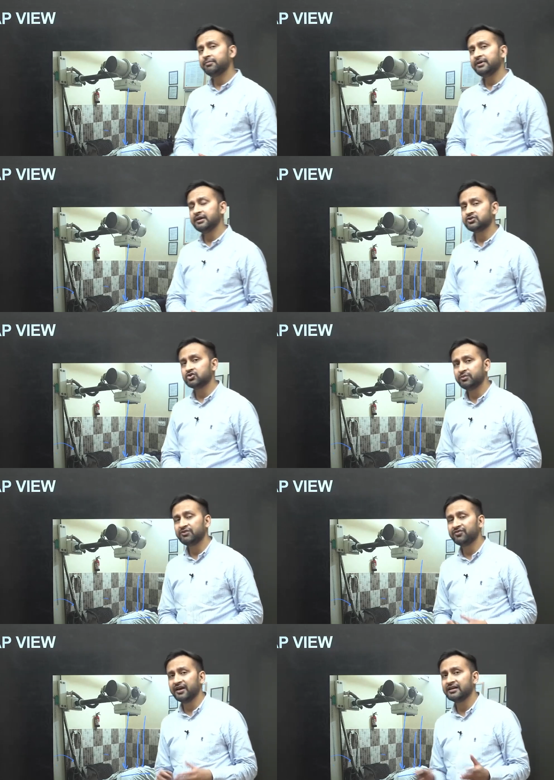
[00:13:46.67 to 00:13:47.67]
be
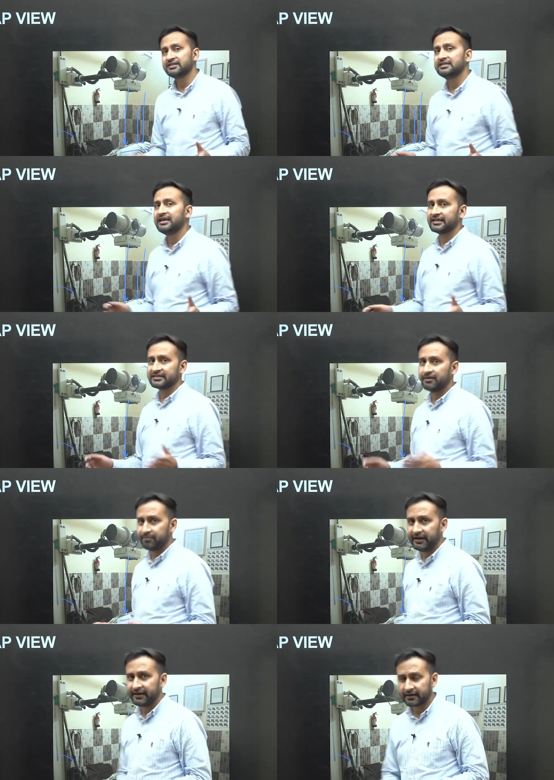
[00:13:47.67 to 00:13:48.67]
assuming where is the x-ray
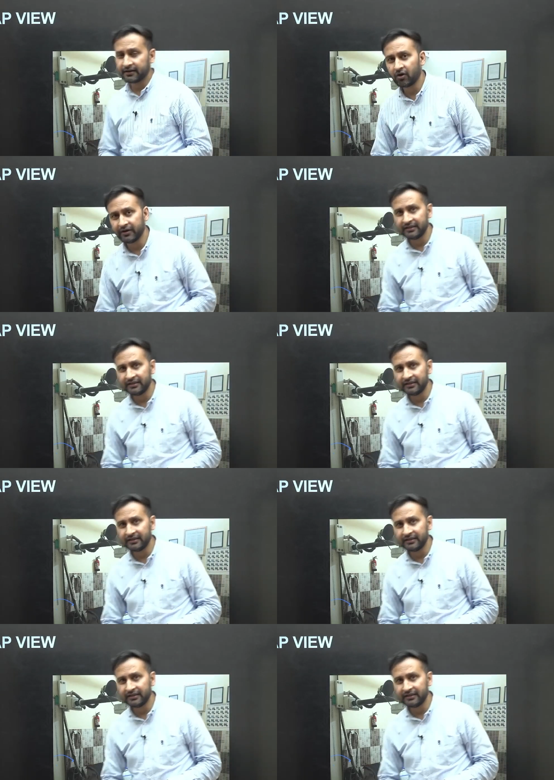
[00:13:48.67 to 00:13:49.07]
plate. Now in